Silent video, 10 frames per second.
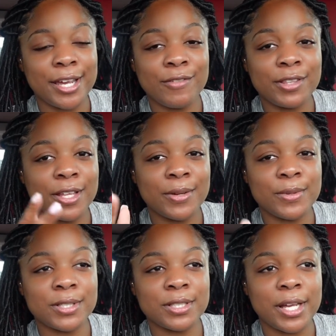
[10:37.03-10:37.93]
Everything
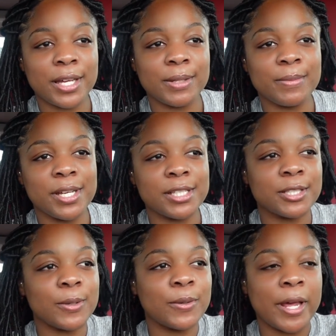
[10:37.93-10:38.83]
was like being
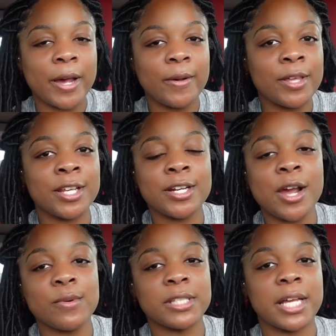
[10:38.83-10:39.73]
sold out and they're
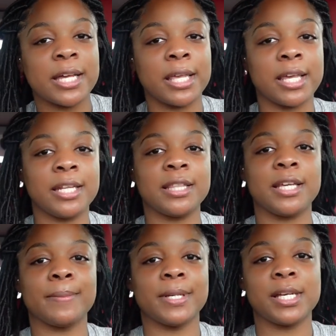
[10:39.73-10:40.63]
not restocking
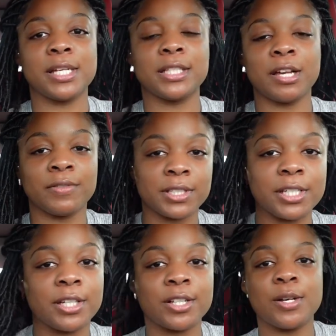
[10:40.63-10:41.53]
anything because
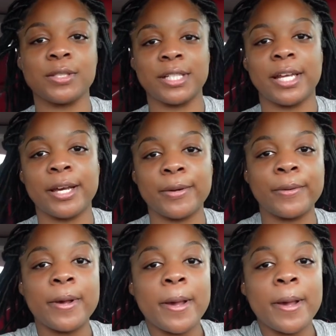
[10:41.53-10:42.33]
obviously they're closing now.